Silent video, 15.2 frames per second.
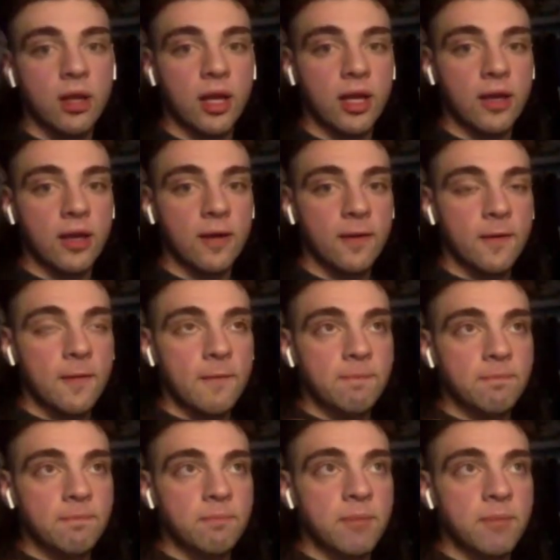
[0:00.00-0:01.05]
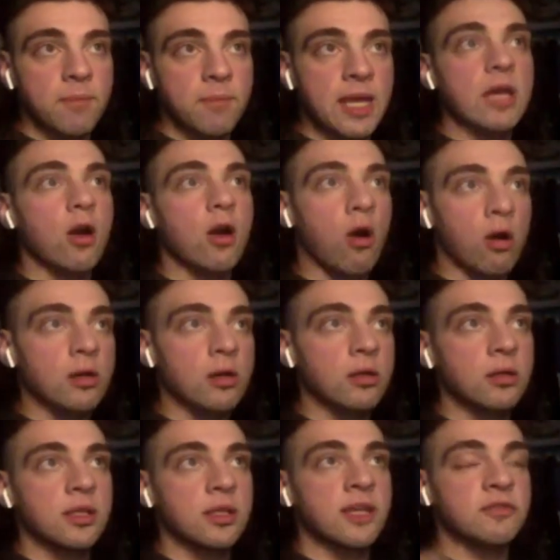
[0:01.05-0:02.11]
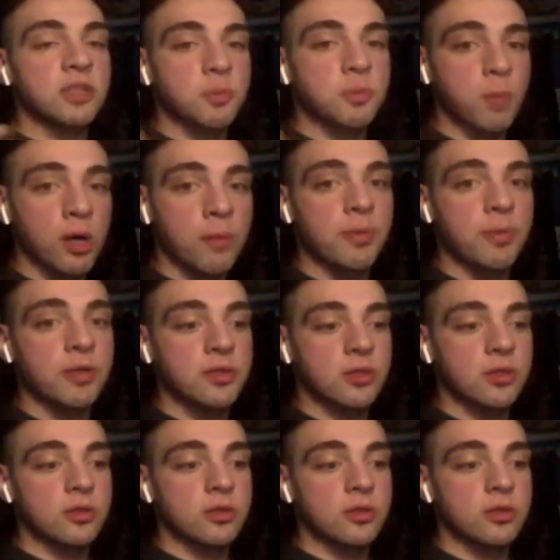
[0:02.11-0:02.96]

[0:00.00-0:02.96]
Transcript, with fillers: Like, making art gives us purpose.